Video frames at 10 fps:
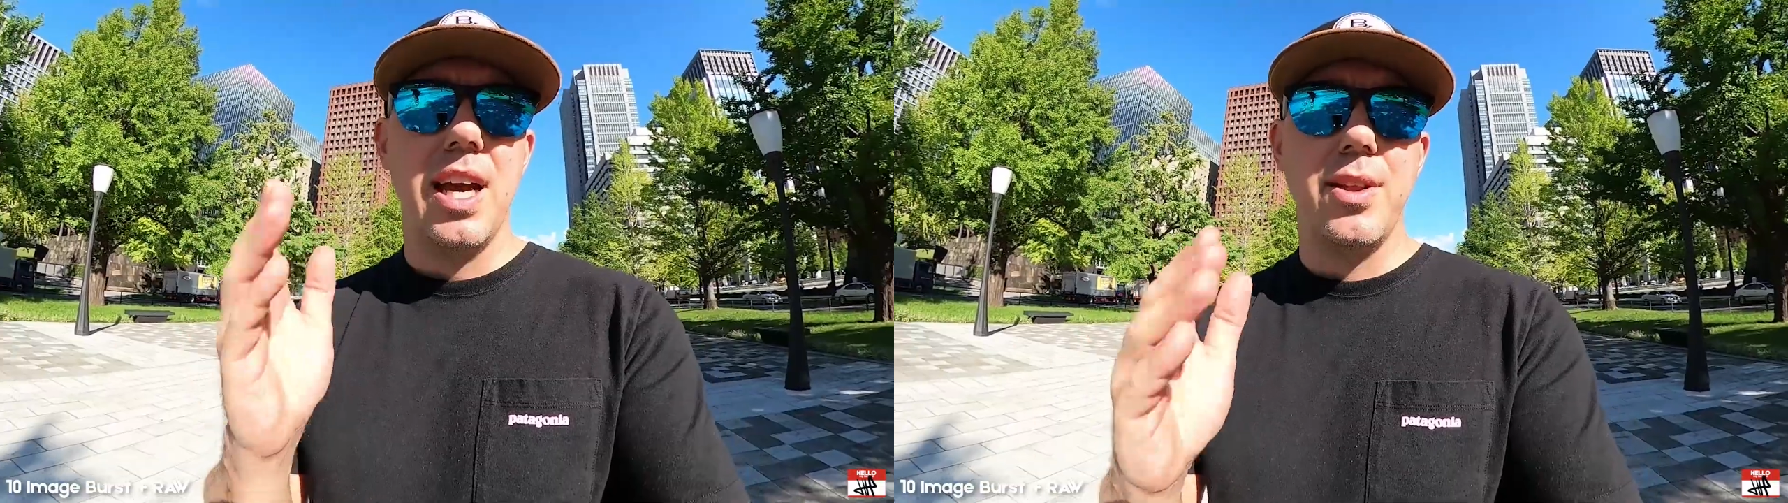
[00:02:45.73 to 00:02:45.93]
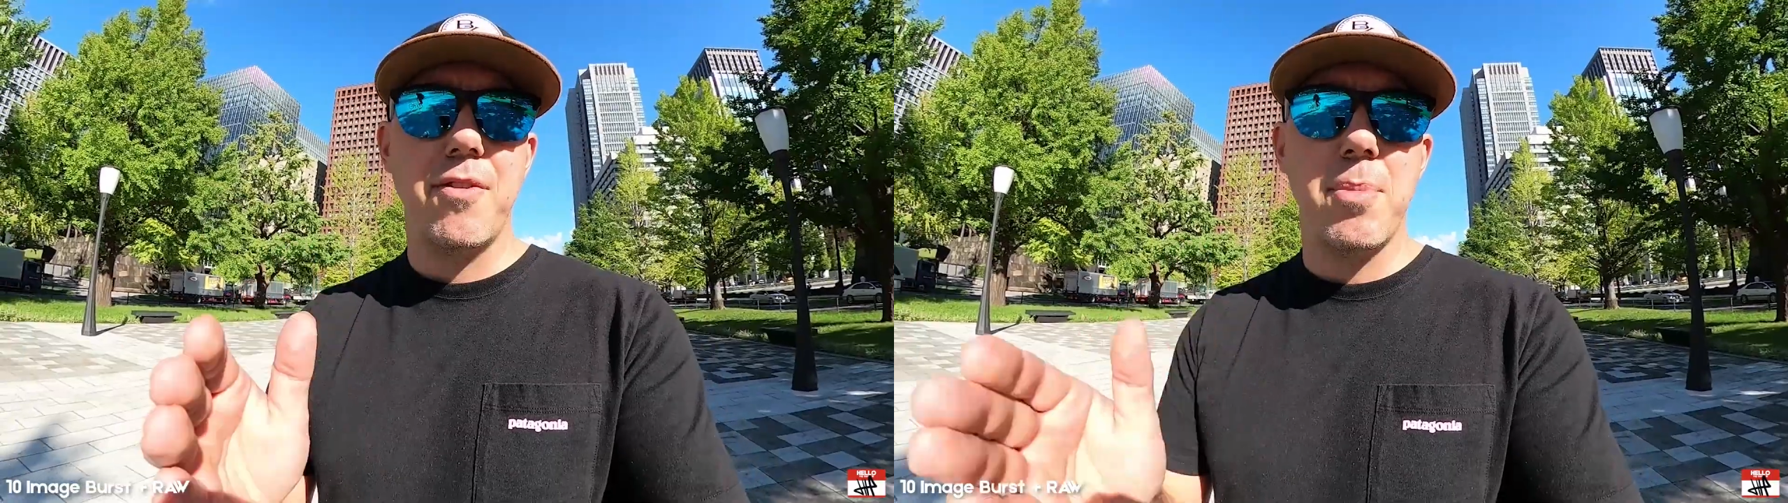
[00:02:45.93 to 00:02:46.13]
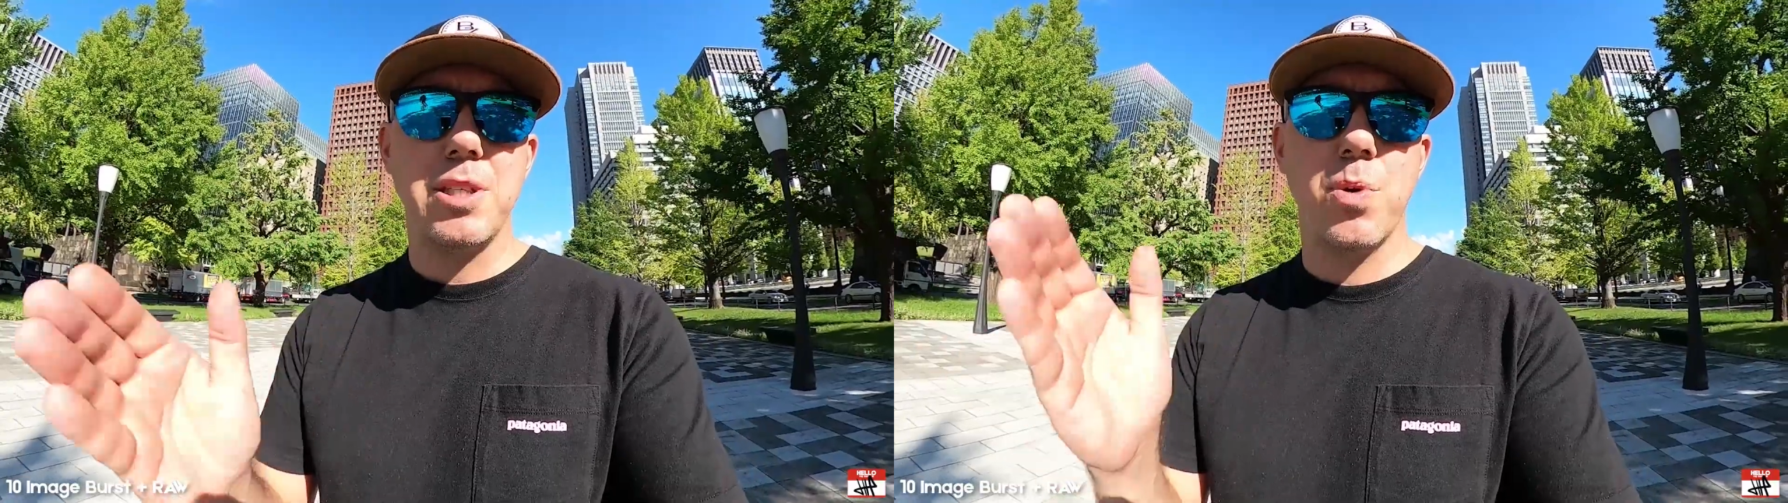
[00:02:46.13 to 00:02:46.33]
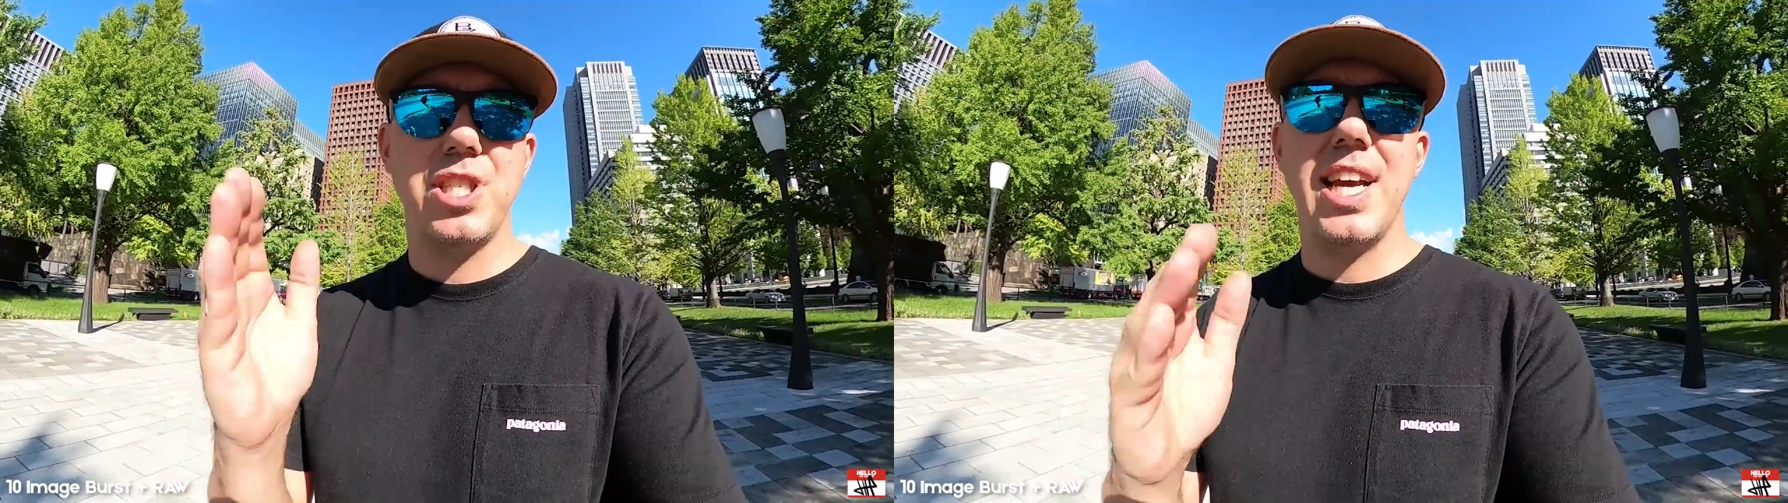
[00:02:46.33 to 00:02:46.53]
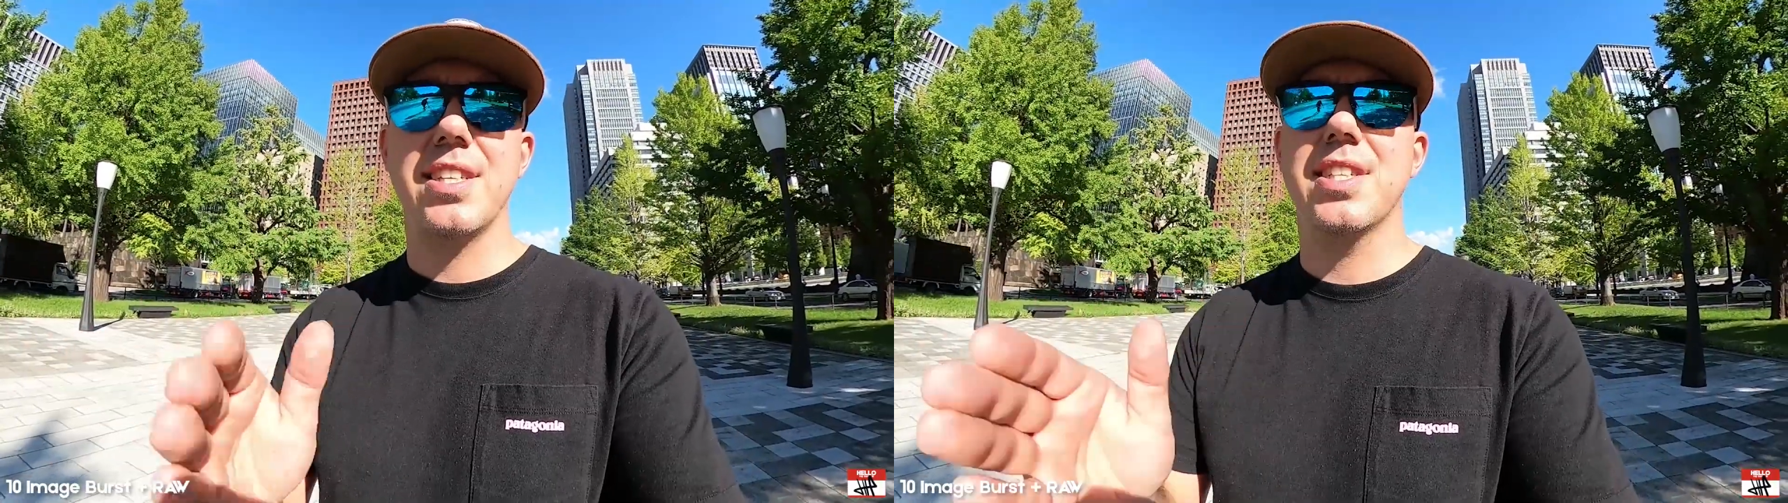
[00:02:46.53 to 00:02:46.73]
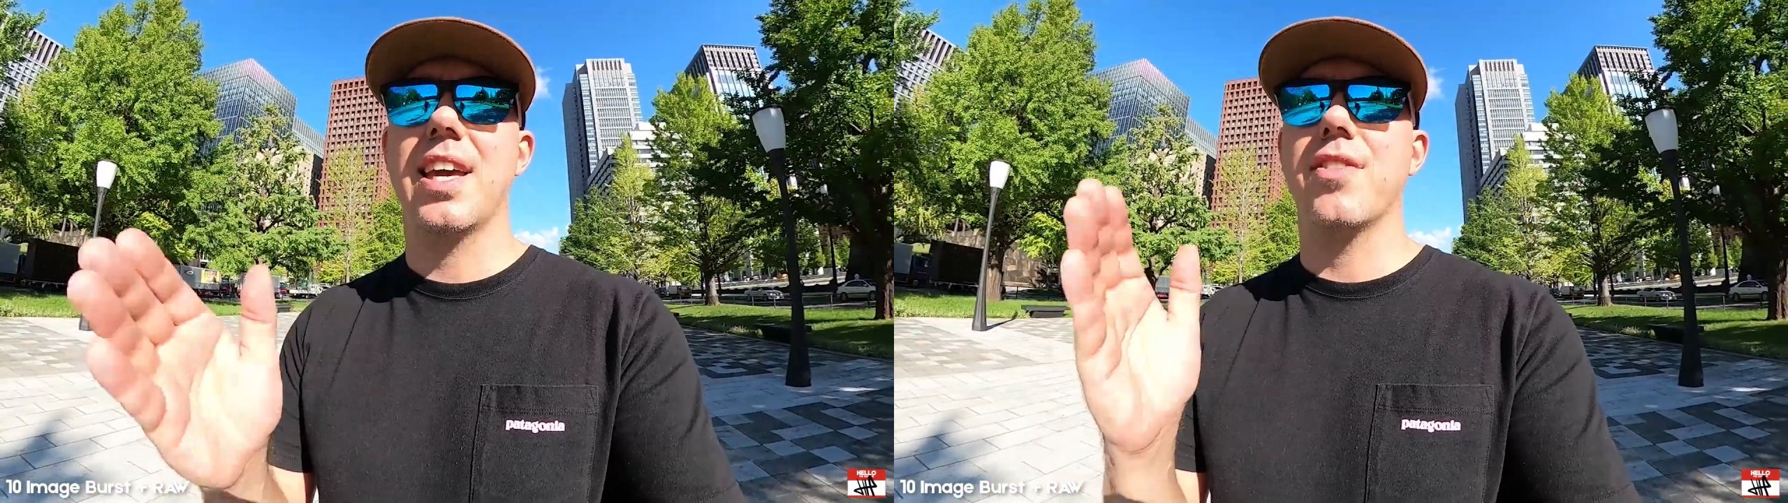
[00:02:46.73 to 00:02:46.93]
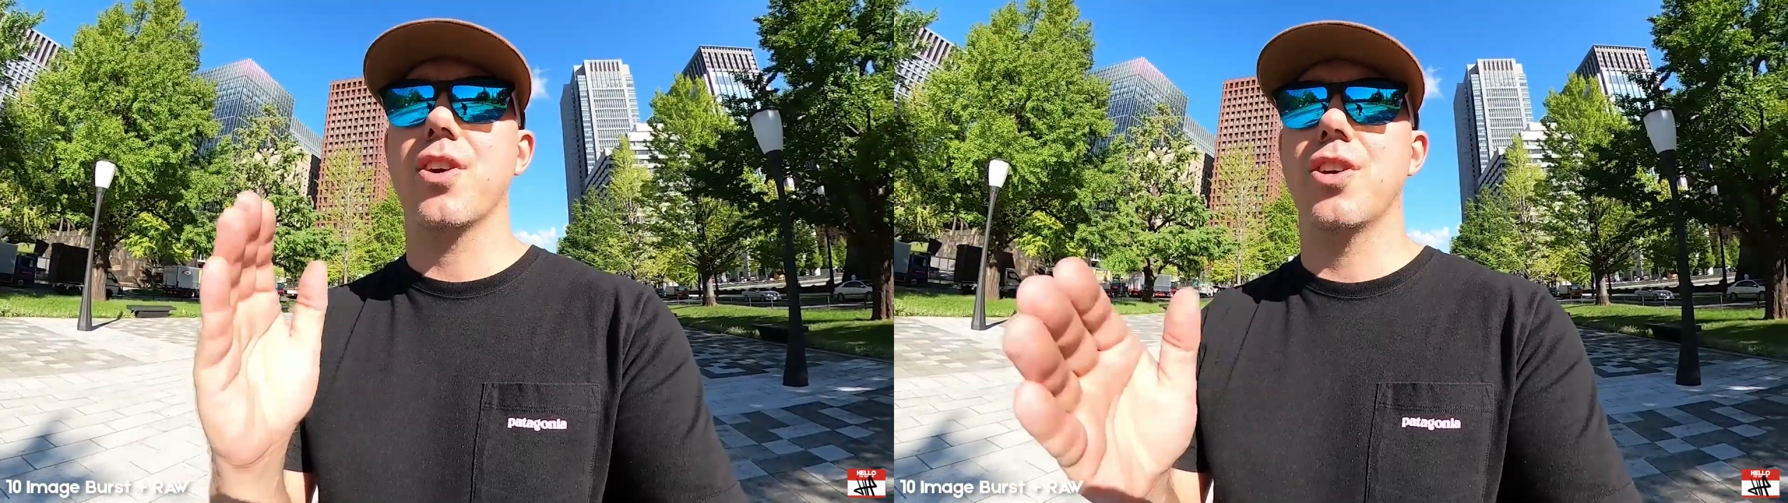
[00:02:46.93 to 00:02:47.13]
and you have much more chance to get the